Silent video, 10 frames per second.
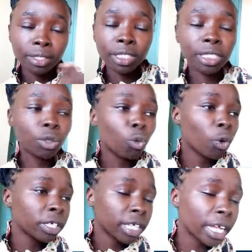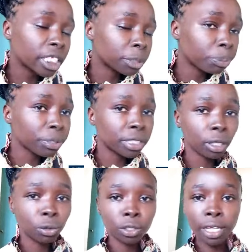she went and
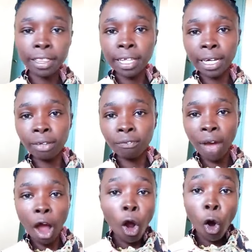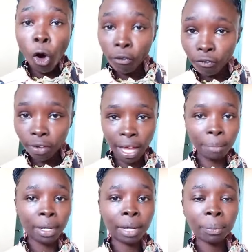spit out the liver off
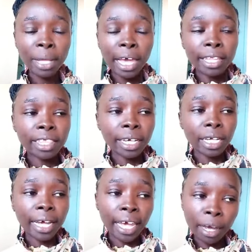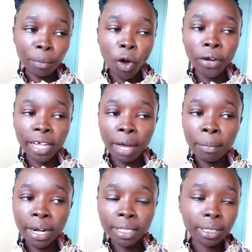camera, then came on
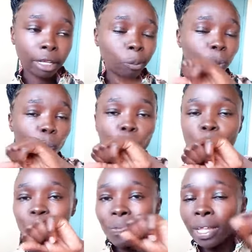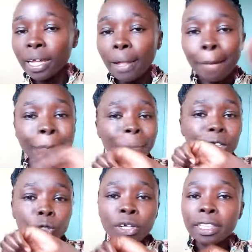camera saying,
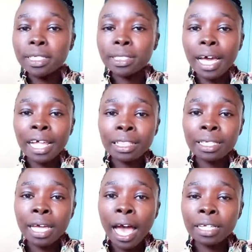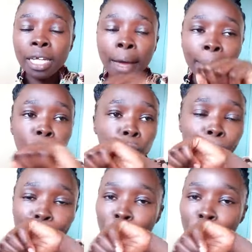doing this at her mouth.